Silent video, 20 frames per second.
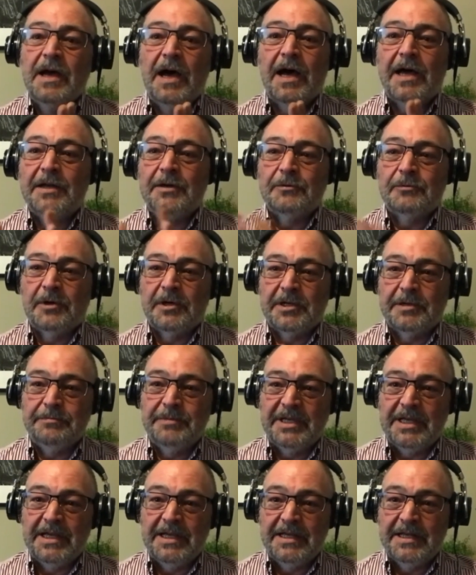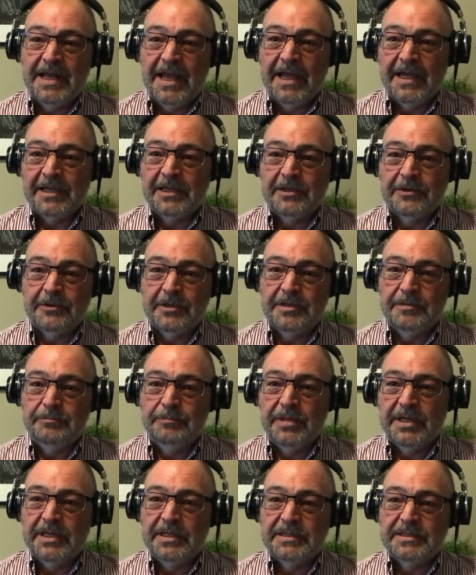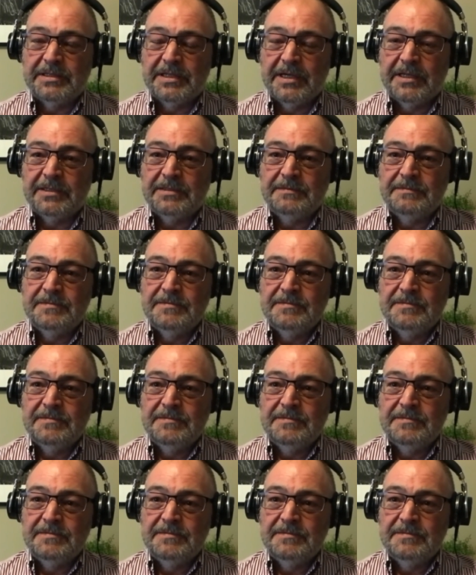I don't want to be inaccurate, but uh,